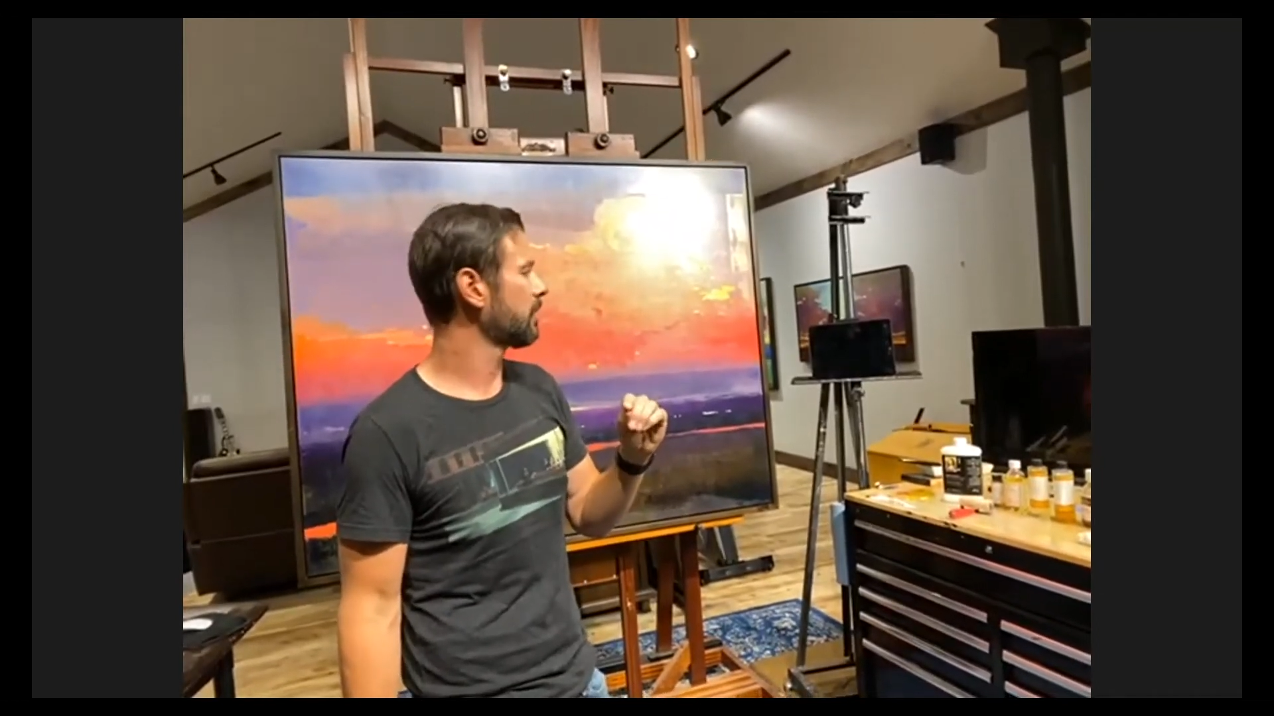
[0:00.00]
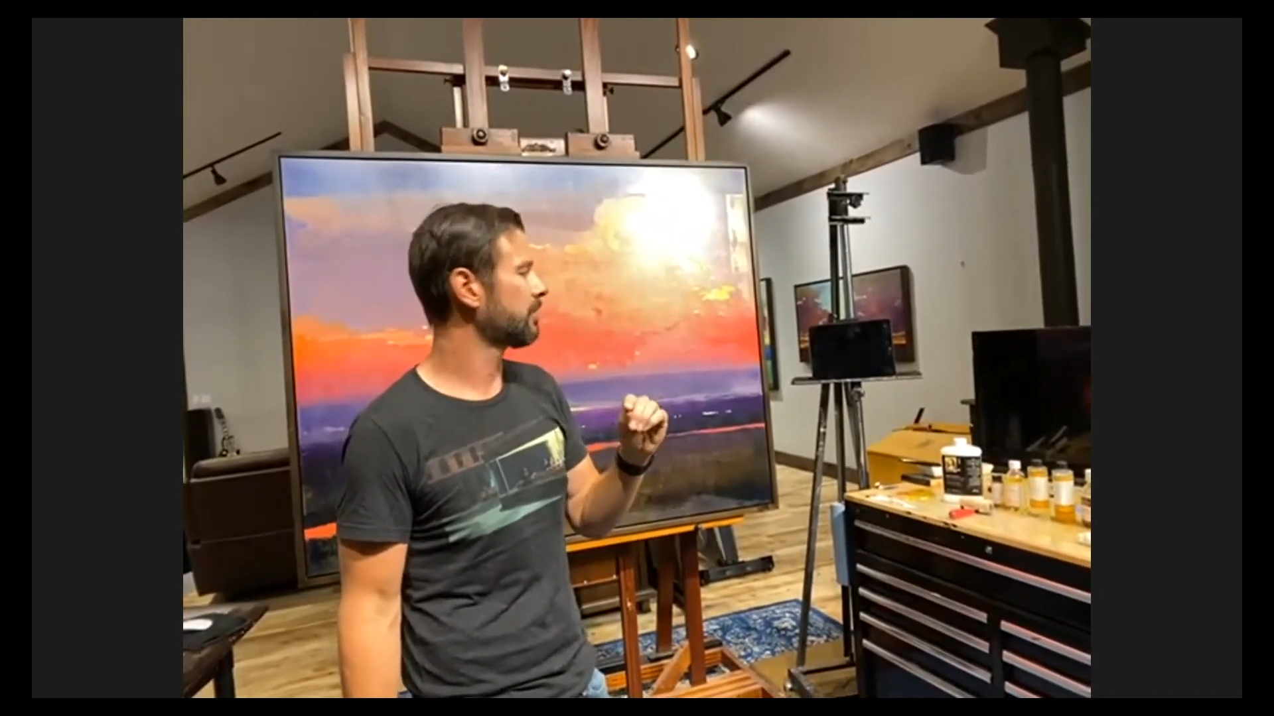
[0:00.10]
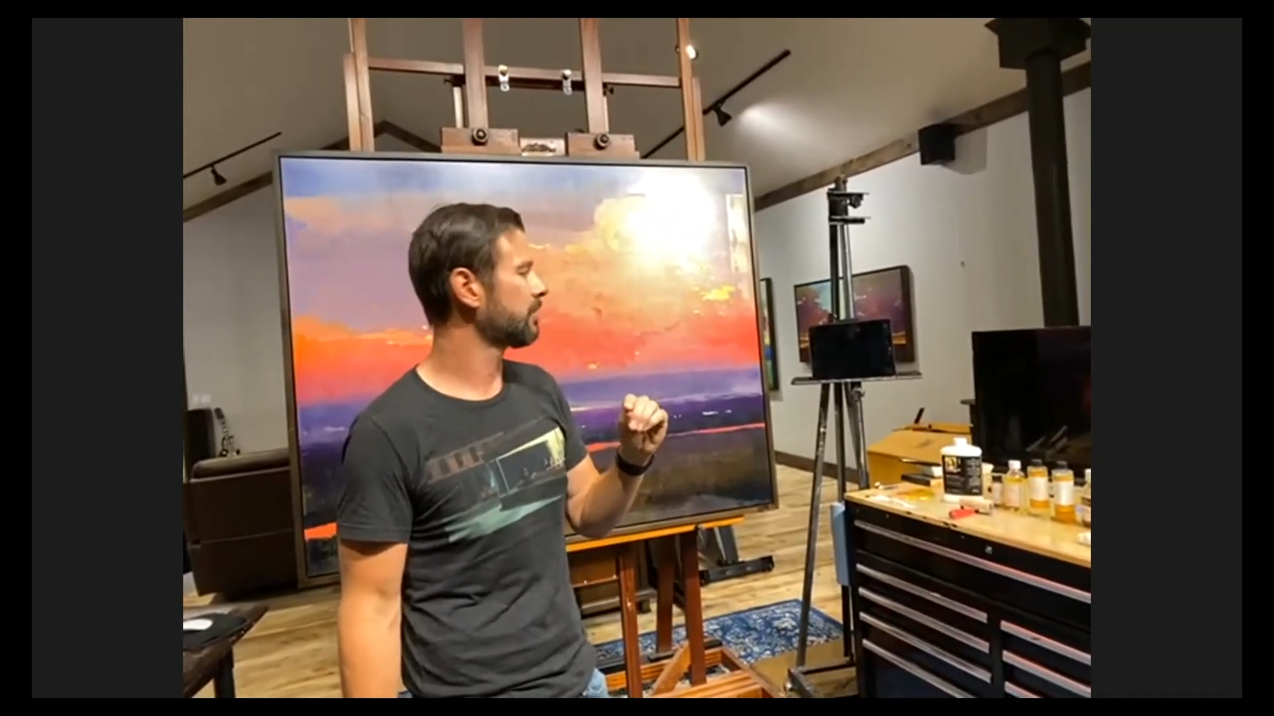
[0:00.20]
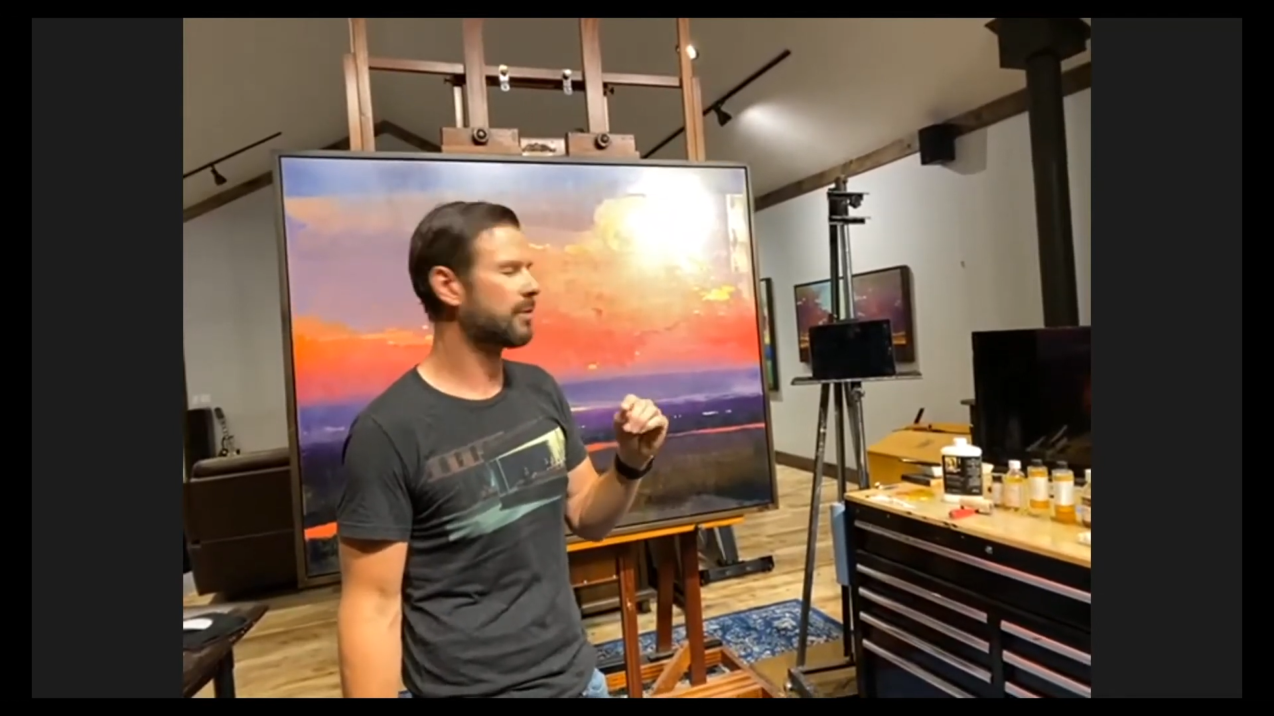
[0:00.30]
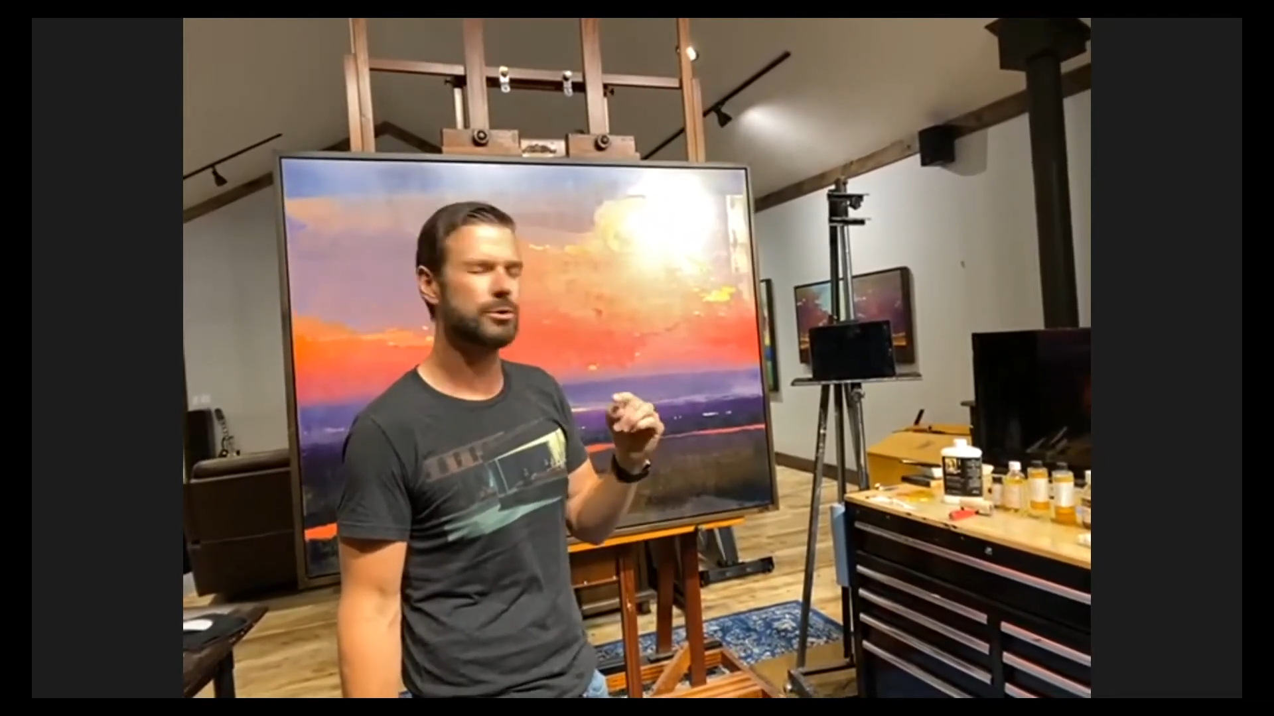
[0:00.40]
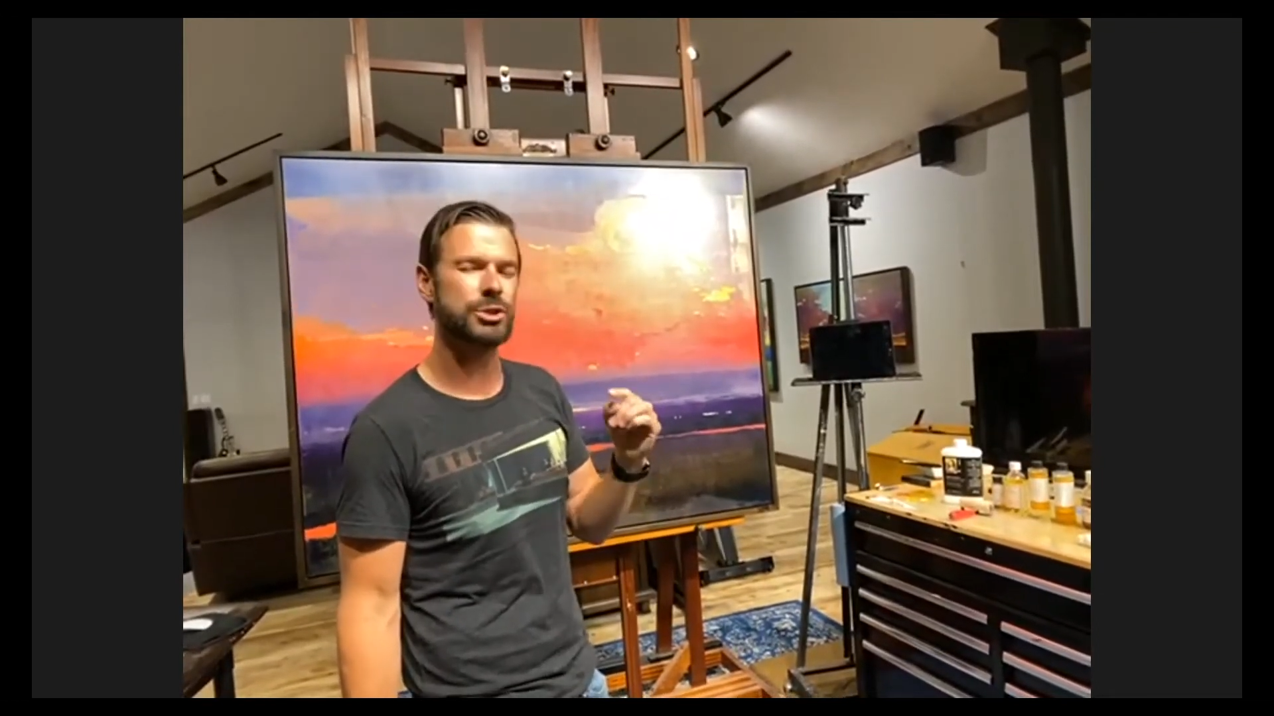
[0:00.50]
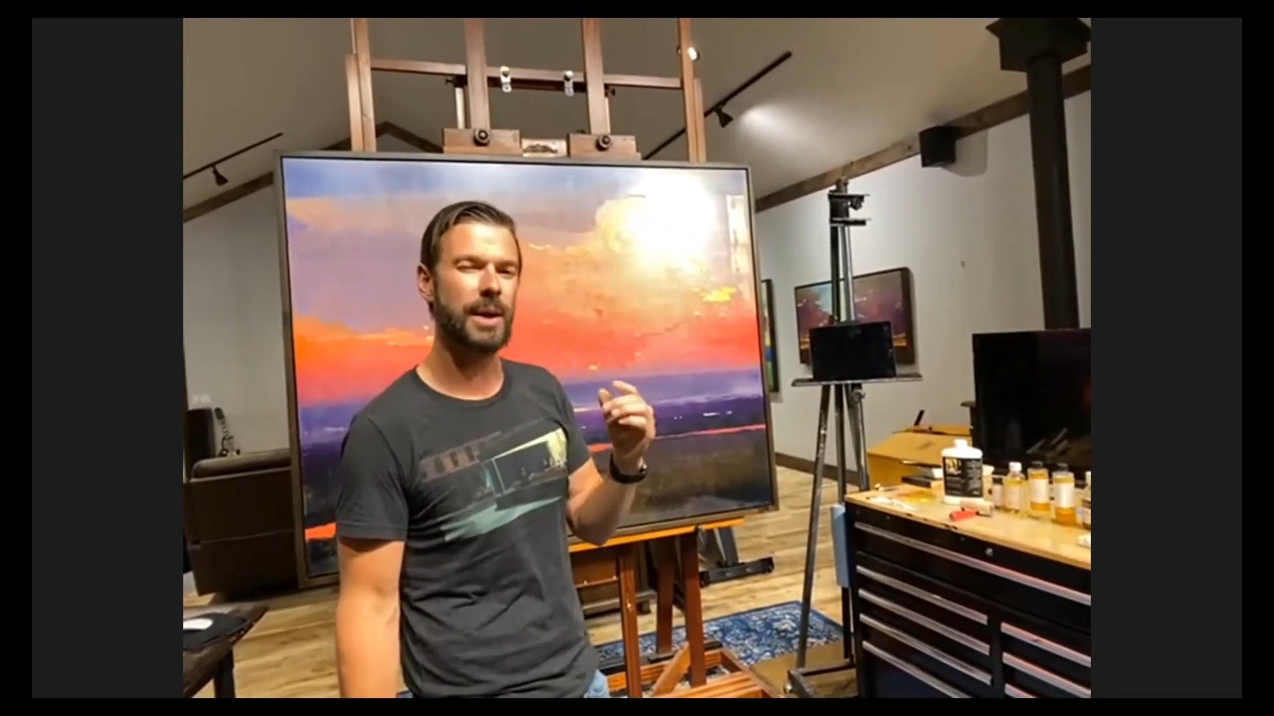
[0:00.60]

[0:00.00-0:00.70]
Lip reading: Photoshop